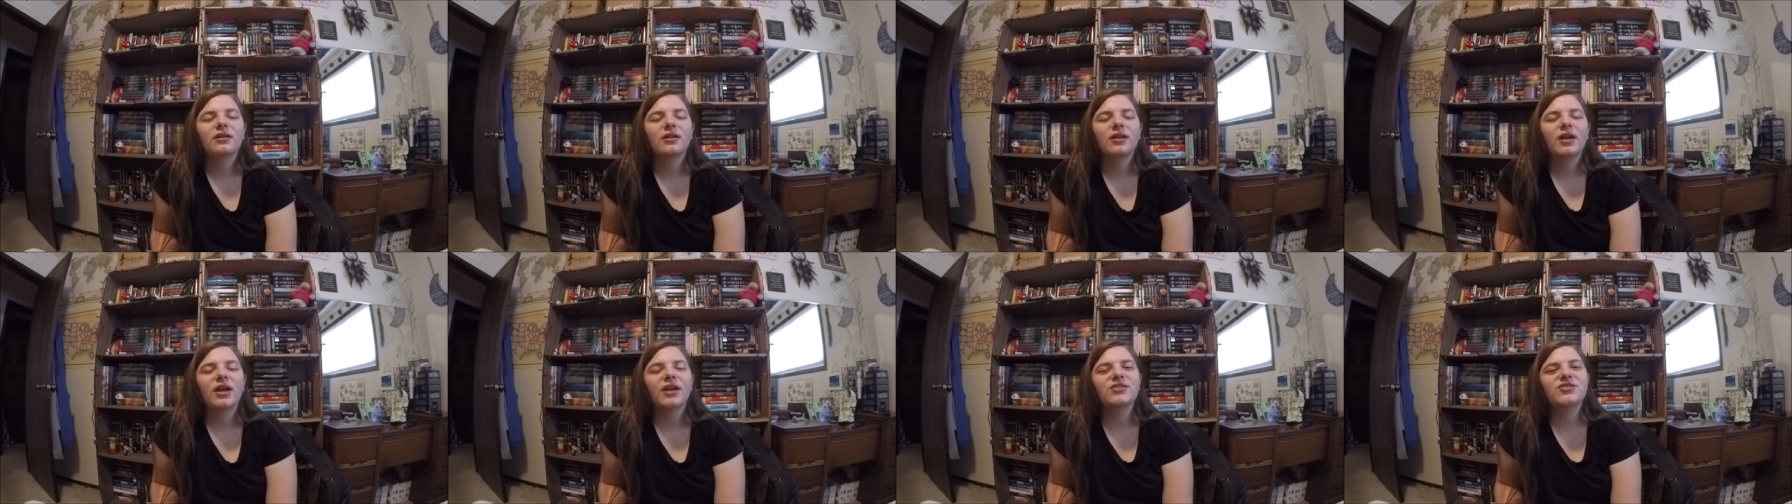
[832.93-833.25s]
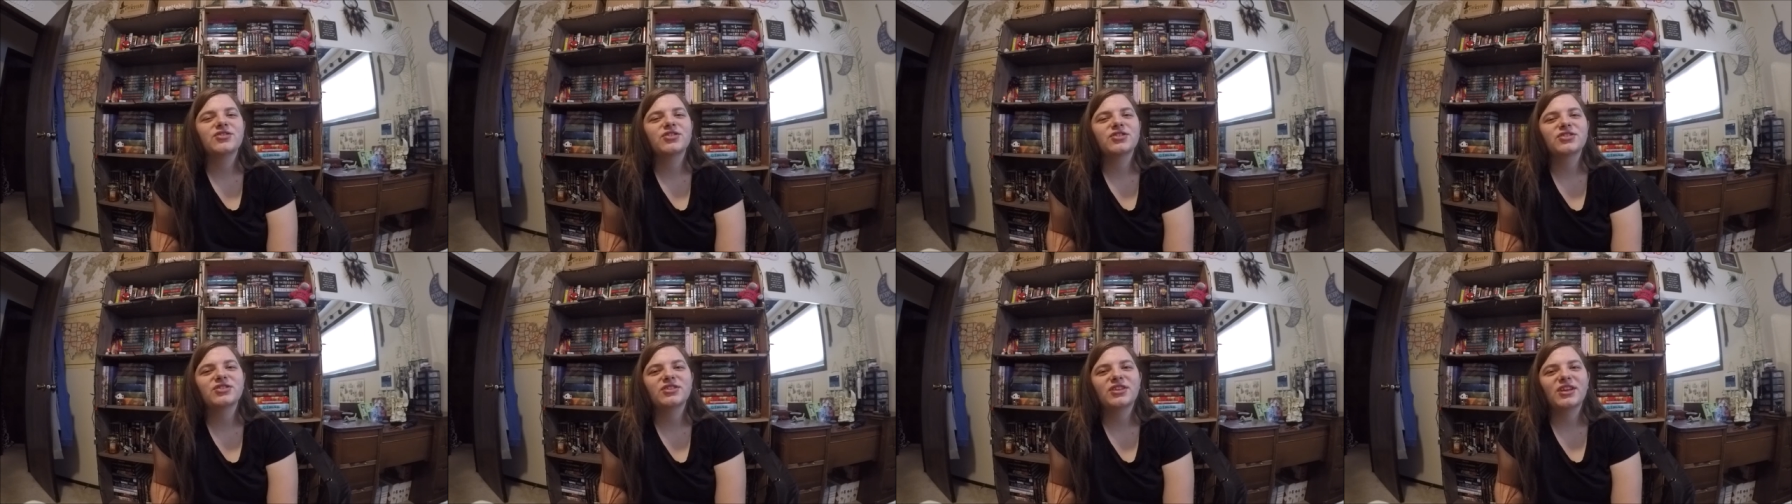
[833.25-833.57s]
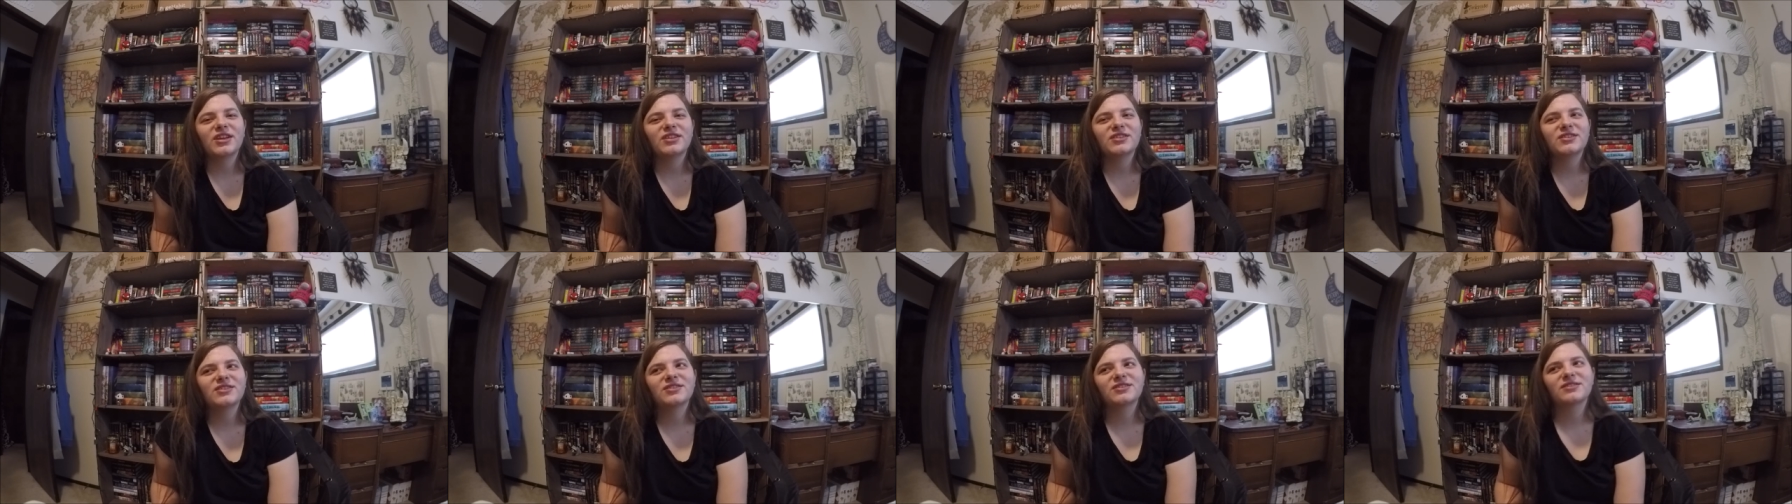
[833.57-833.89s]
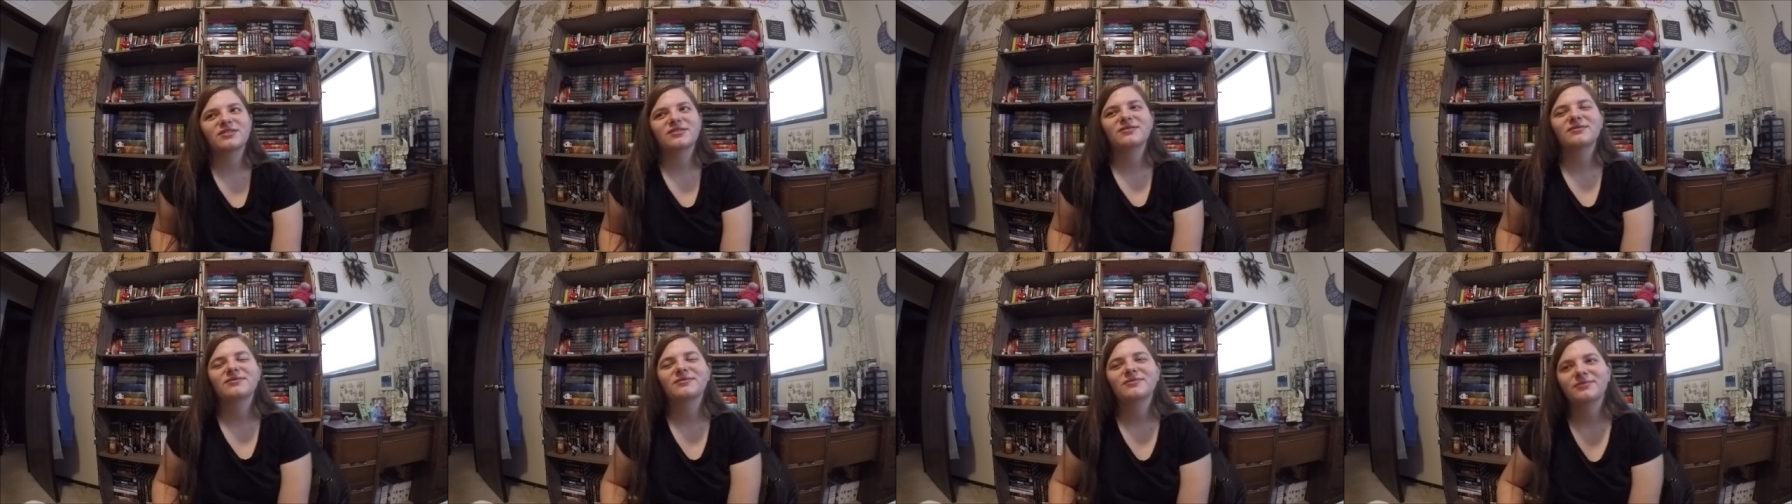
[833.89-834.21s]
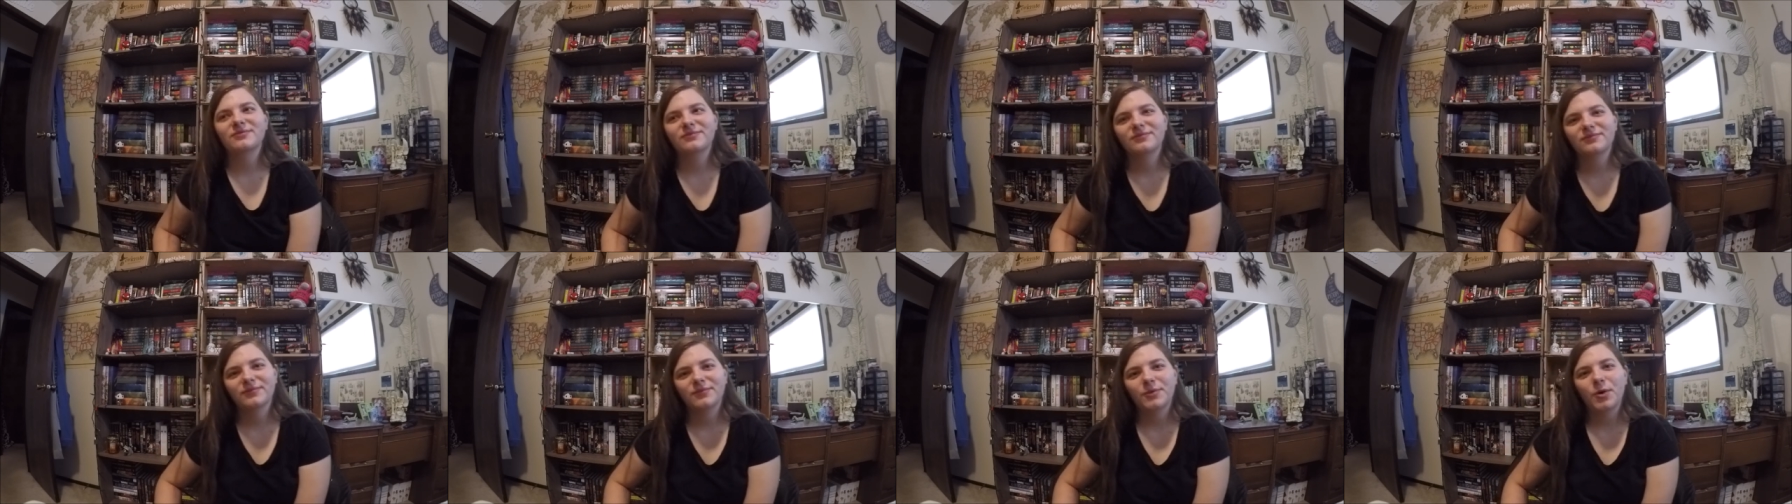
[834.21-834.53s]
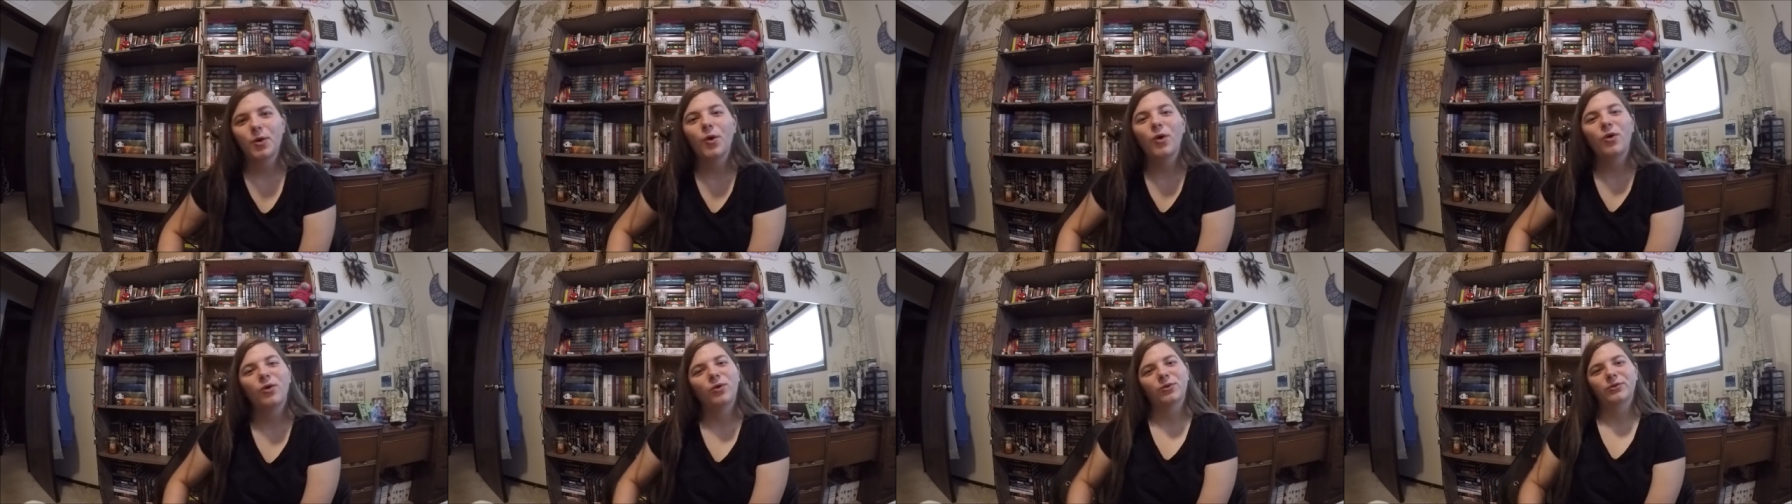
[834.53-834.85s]
it just gets
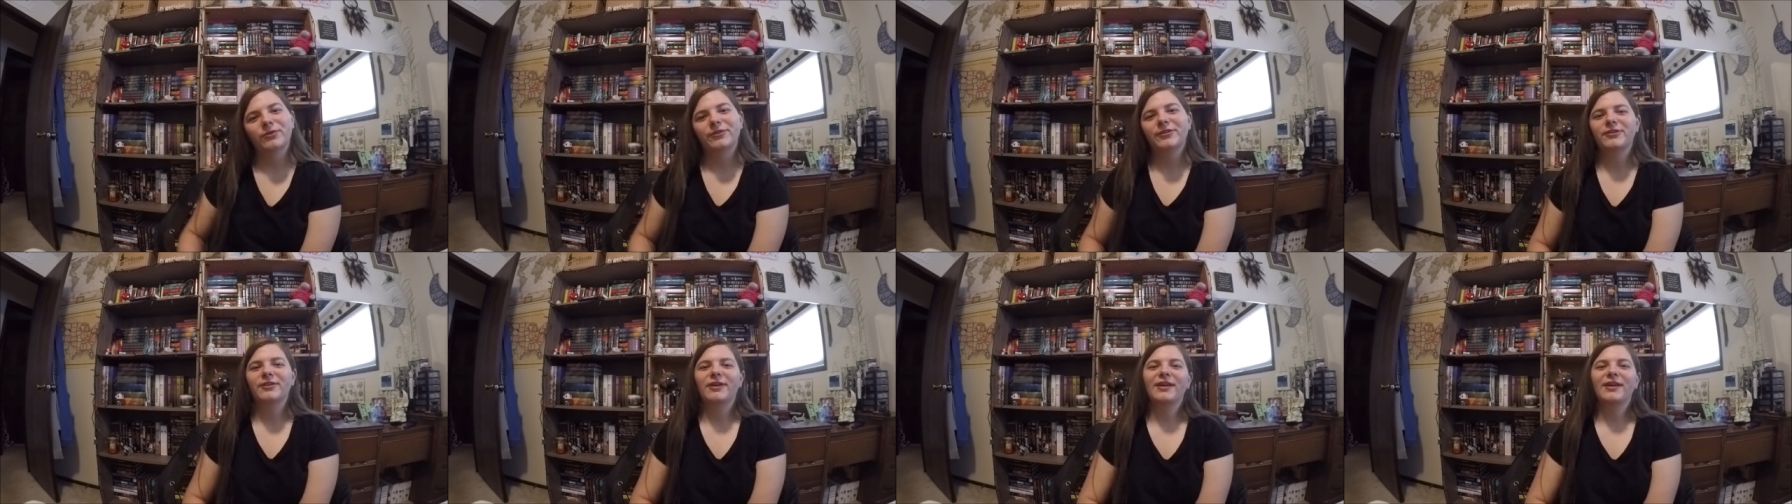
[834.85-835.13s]
old